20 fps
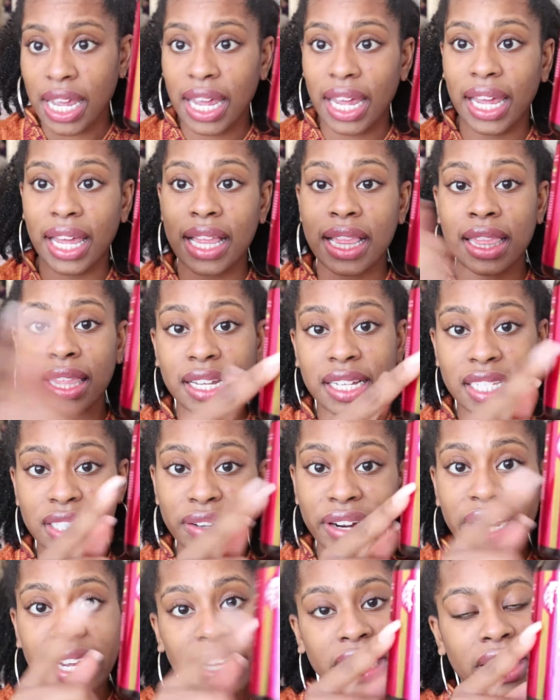And this
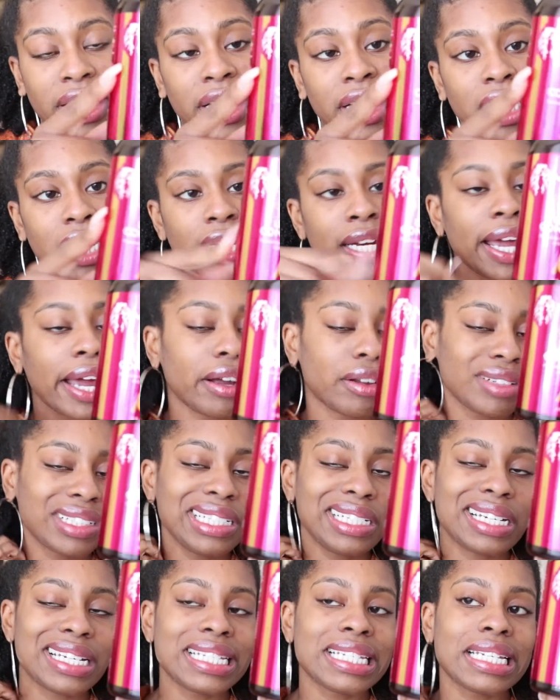right here, not
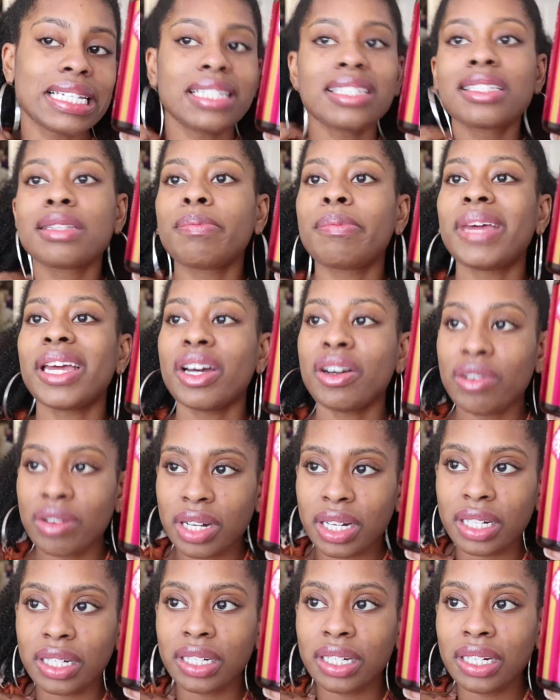only does it smell
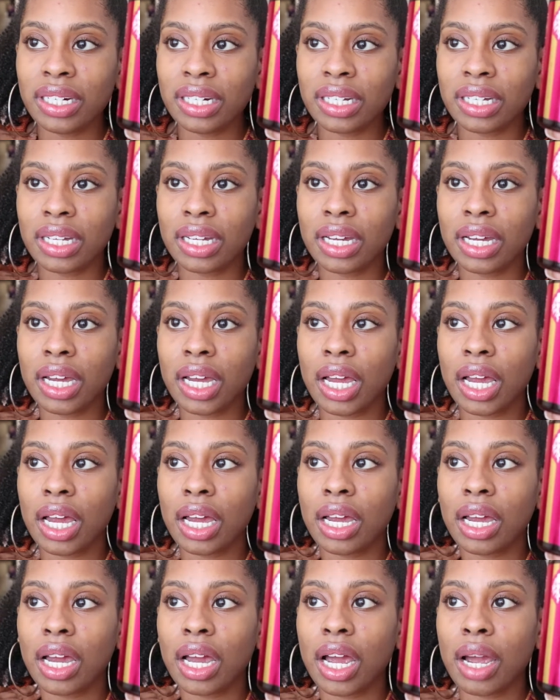good,
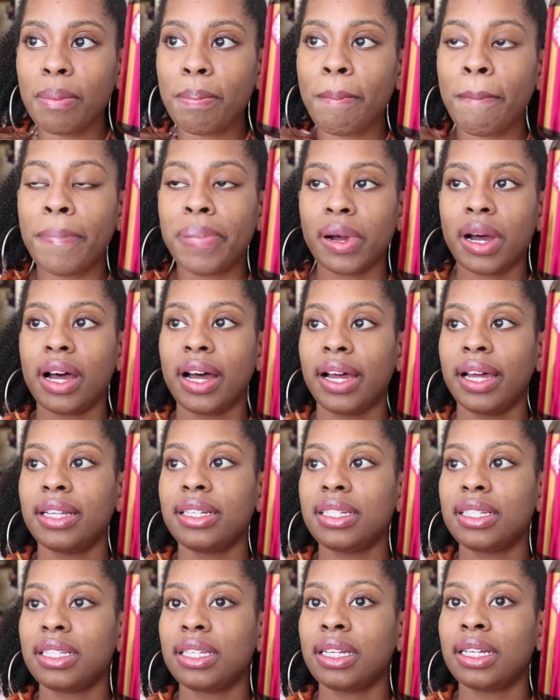
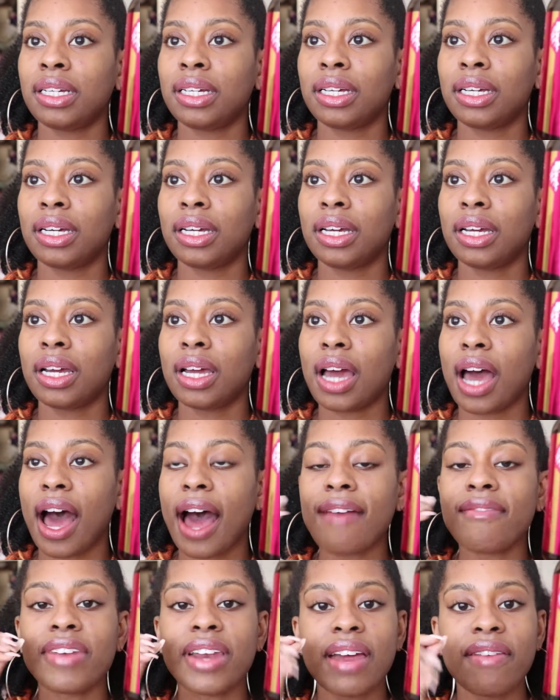but
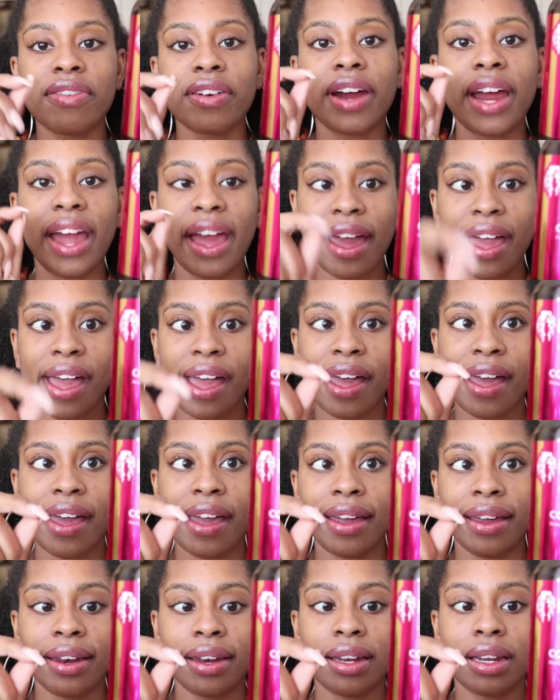I've never
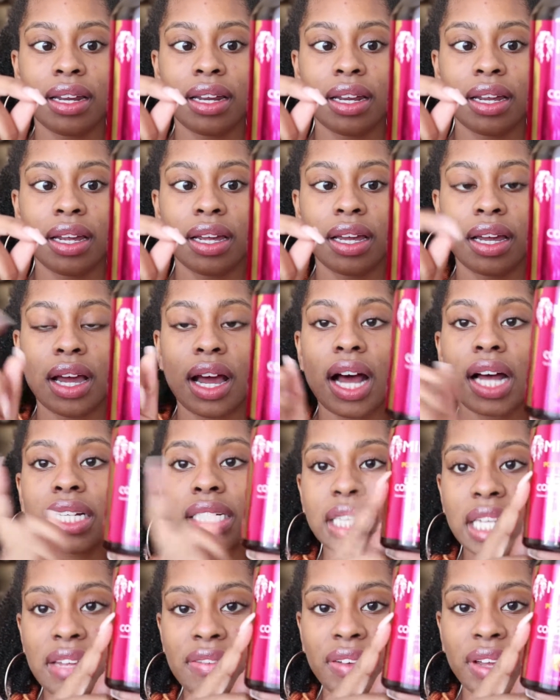had a
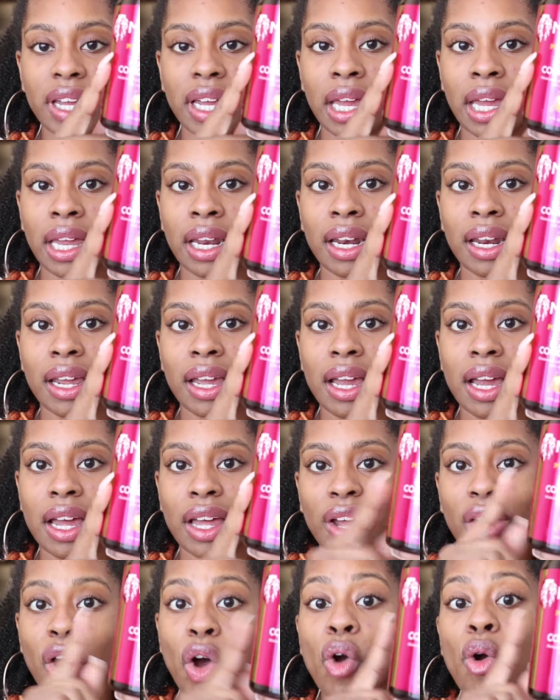leave-in
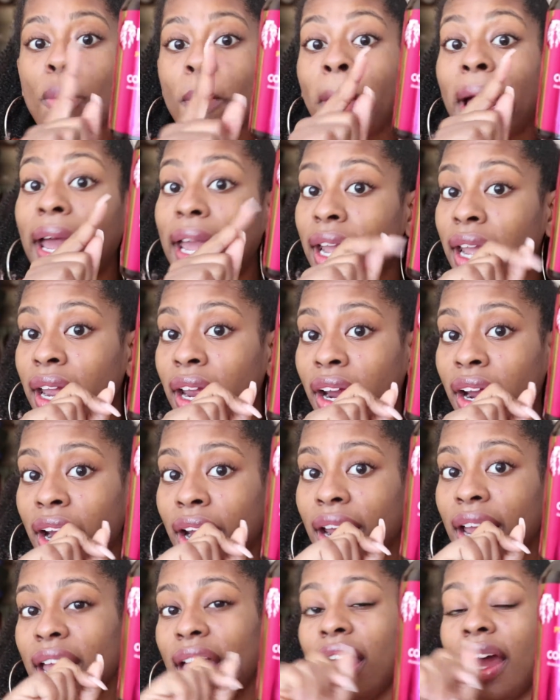coat my hair
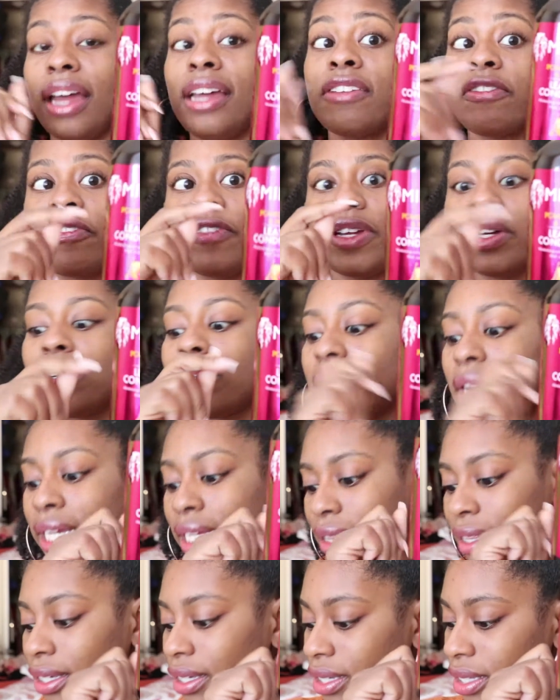and feel
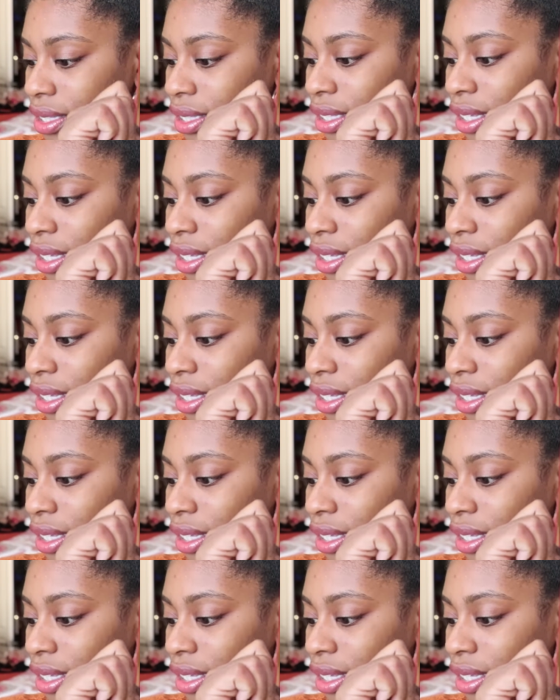like this.